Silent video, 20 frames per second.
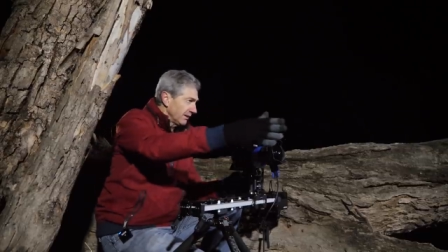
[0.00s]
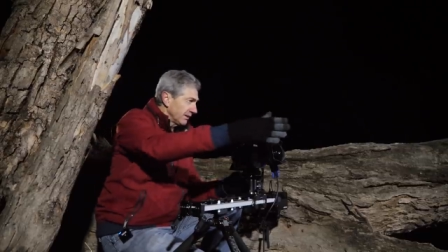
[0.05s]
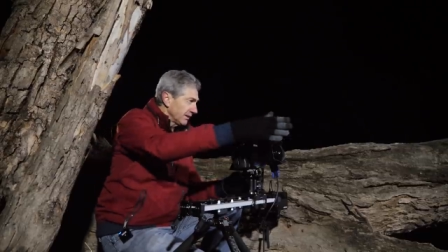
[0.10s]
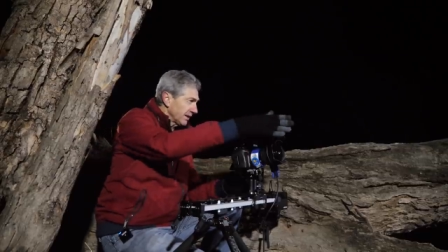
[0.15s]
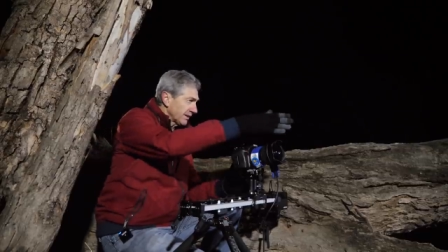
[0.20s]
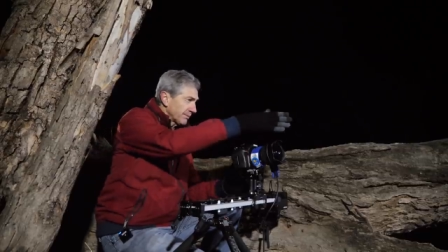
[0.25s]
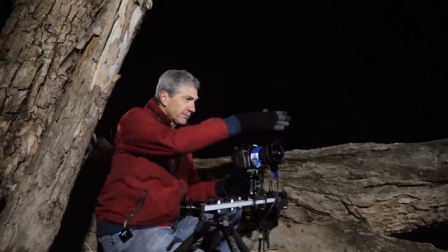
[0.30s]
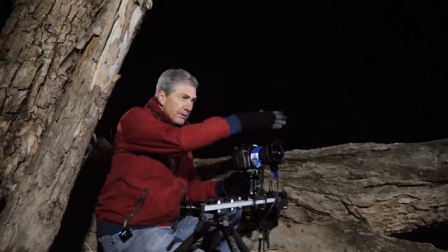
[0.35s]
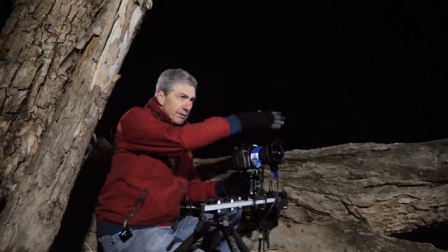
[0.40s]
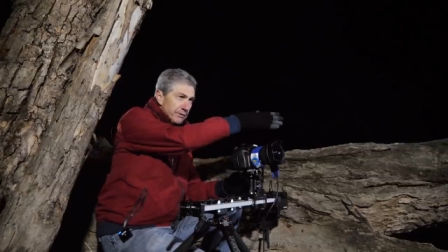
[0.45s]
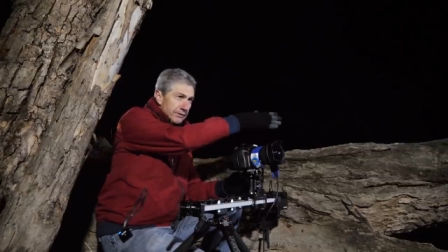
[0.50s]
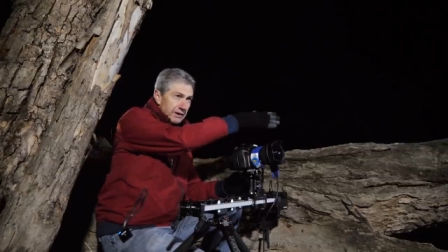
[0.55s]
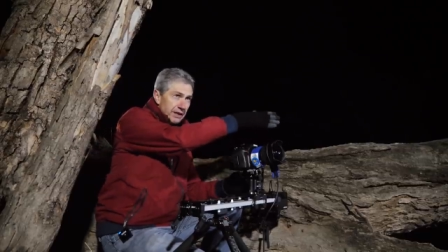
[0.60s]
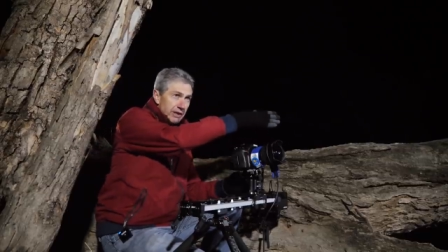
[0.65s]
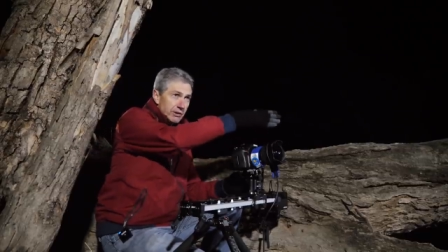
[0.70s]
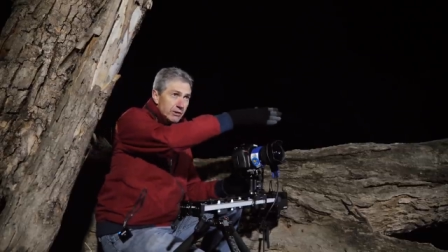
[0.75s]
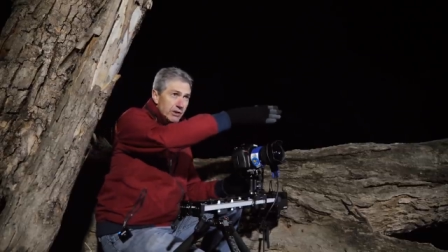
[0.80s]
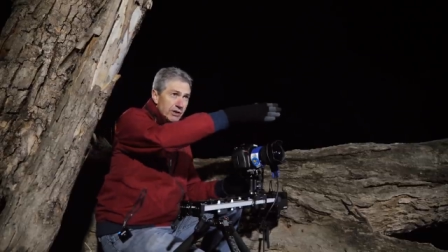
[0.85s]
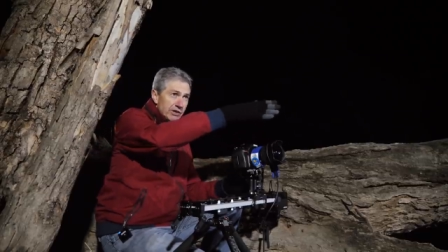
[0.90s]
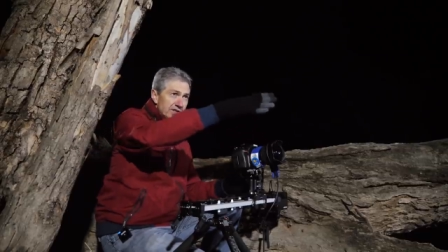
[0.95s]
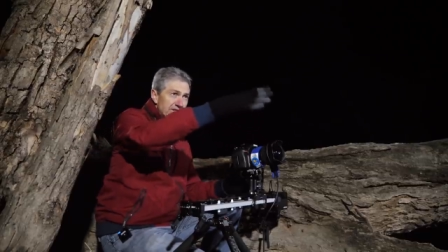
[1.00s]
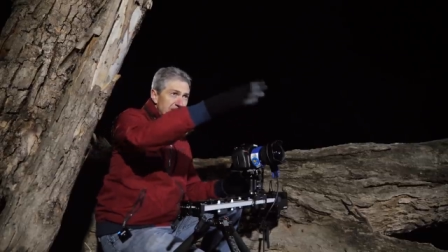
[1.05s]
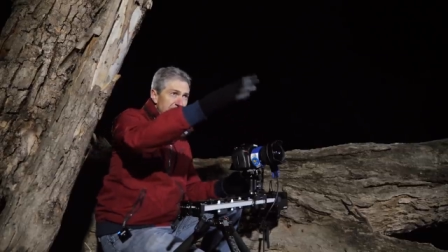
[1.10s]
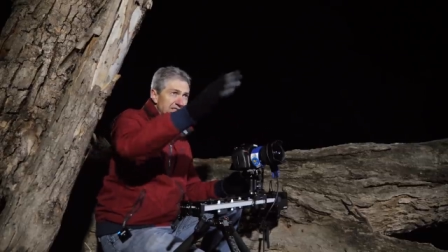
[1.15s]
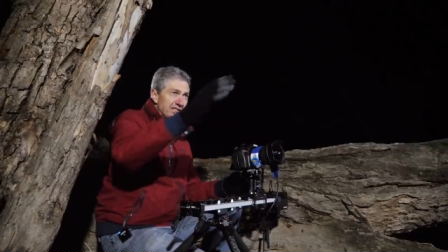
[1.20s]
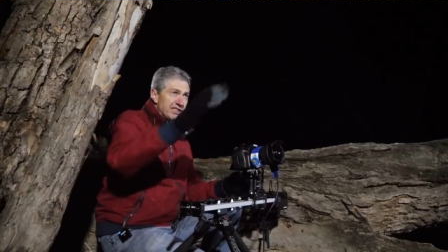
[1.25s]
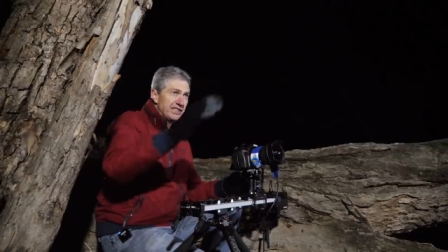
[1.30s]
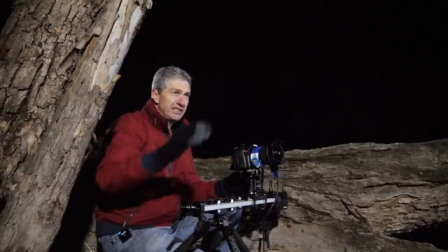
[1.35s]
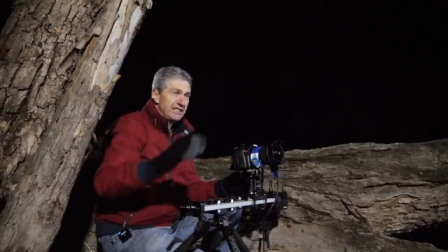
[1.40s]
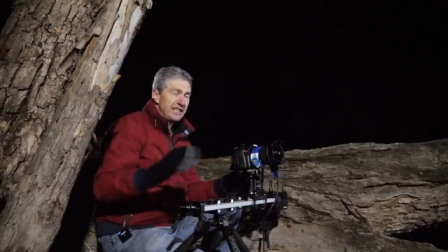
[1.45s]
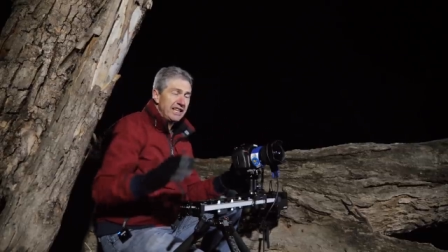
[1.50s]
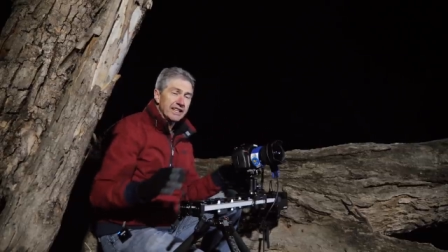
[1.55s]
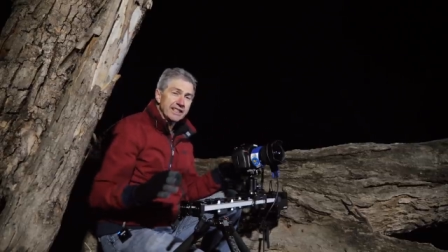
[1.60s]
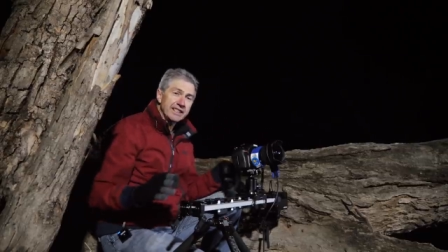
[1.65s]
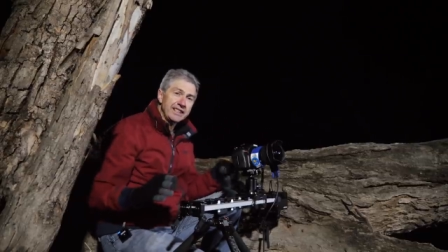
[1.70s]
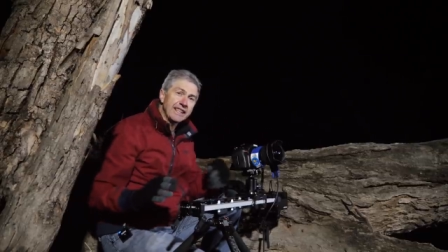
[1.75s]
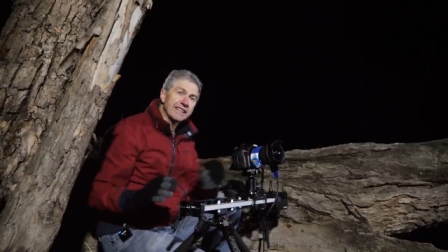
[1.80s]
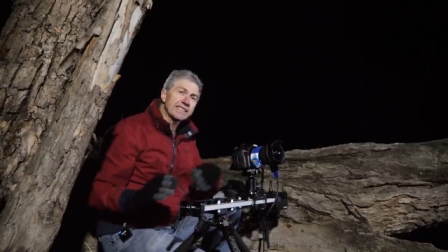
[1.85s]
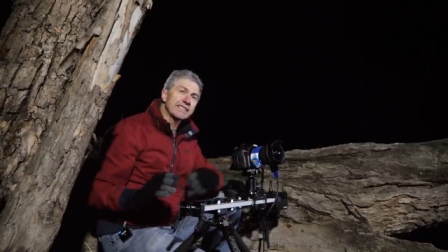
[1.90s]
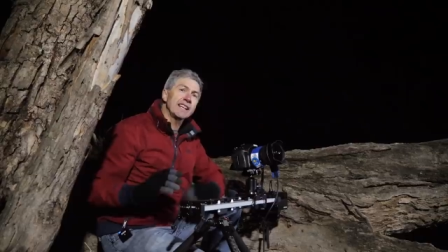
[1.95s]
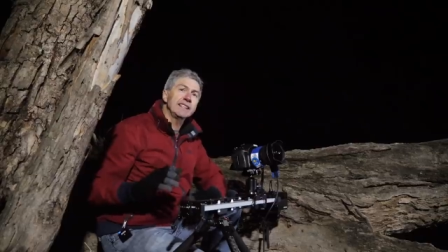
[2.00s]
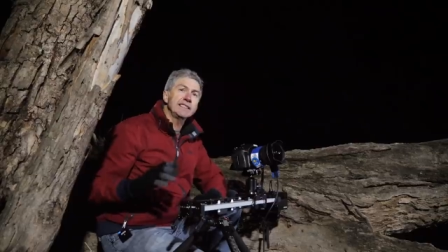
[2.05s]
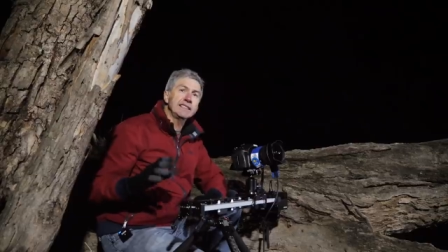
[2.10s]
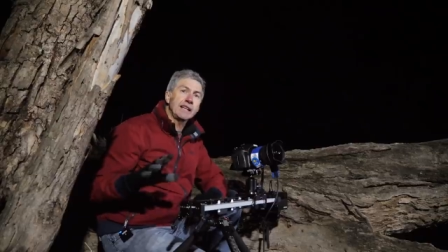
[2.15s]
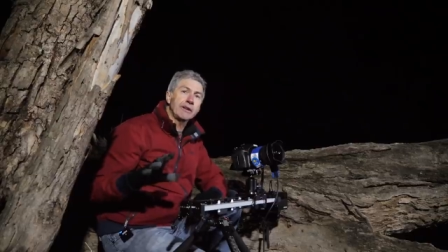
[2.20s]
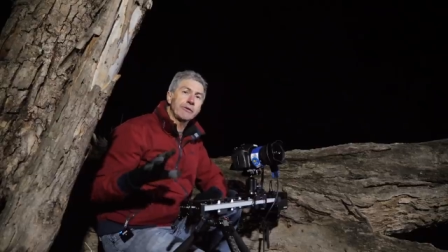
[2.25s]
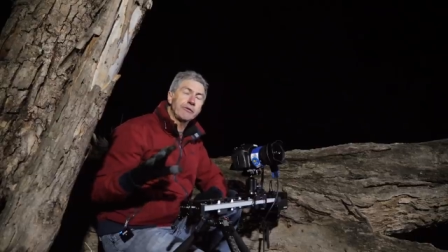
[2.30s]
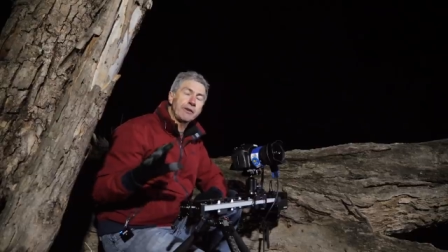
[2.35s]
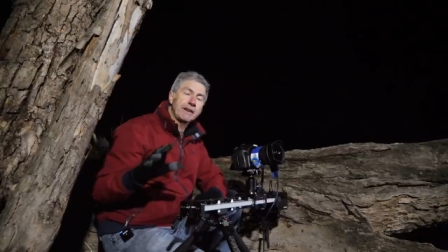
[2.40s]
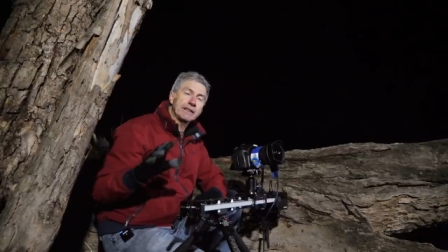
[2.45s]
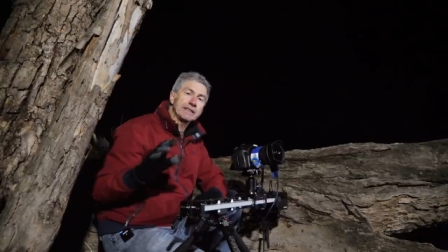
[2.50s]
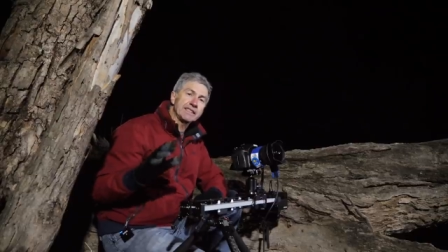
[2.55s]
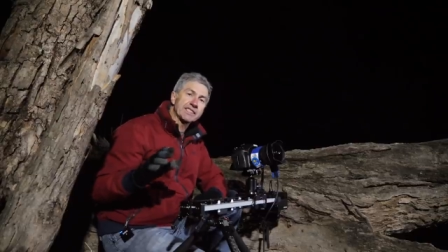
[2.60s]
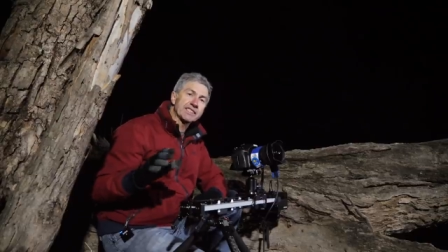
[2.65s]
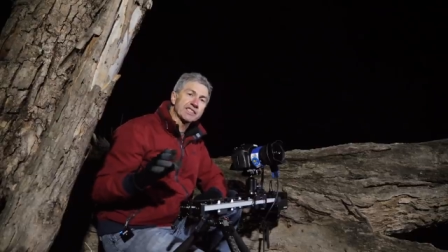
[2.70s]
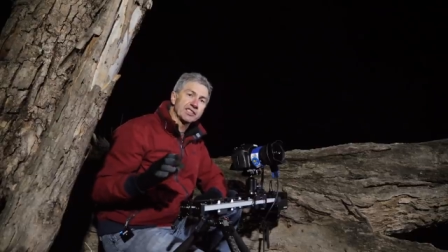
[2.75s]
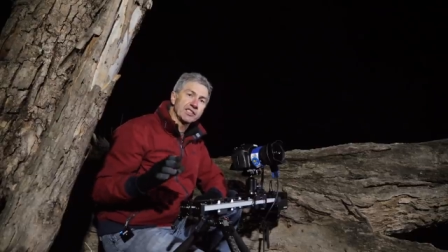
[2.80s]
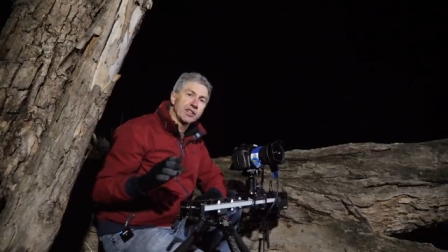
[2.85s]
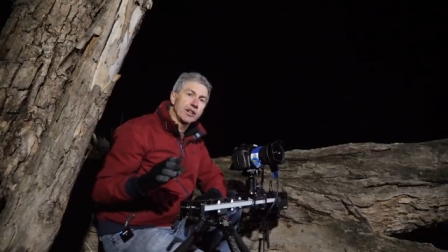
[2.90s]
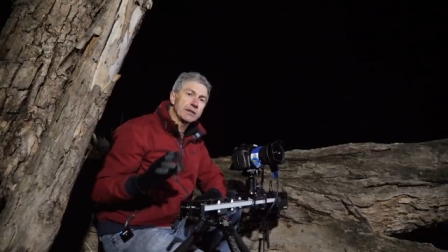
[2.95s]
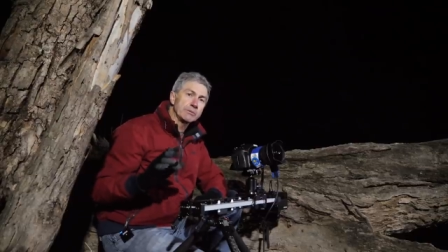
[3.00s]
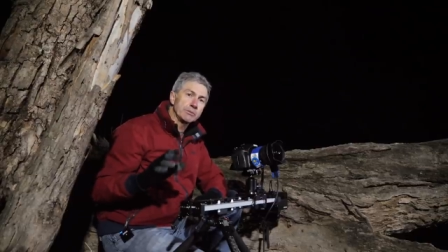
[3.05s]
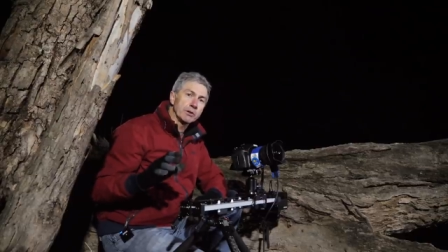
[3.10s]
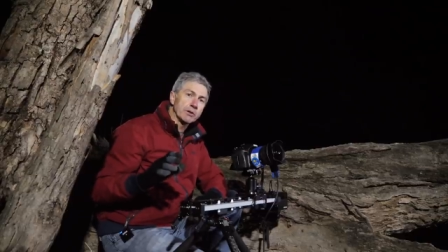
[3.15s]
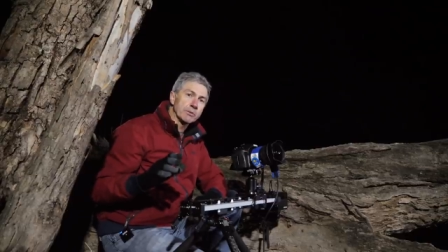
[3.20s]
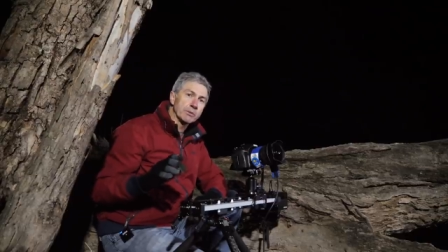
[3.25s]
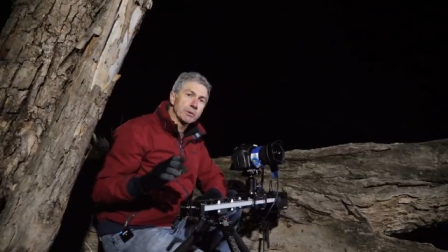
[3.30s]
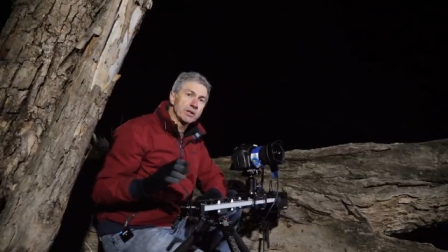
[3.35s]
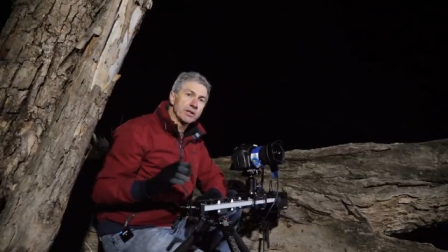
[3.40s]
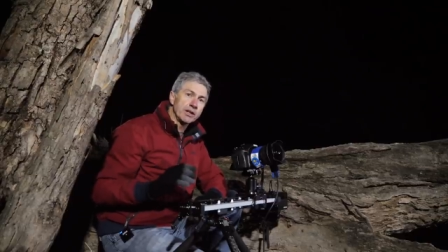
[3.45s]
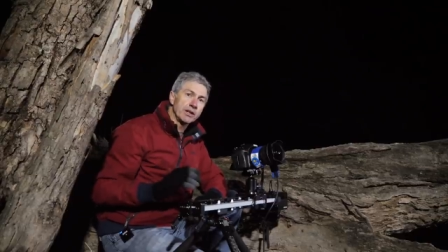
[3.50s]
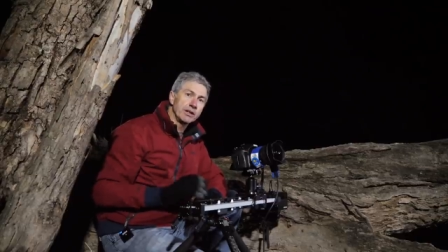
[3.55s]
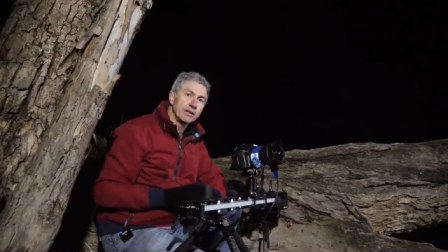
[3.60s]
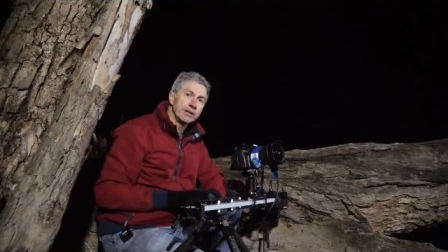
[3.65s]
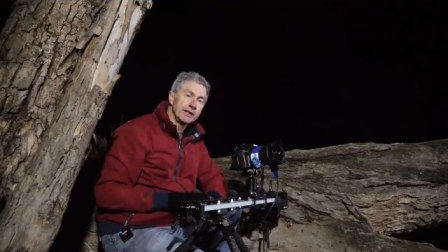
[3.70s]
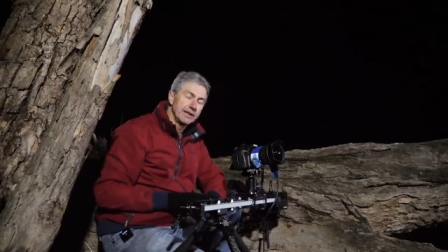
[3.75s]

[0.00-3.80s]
just moving across this scene here. Now it's only a fairly slight movement,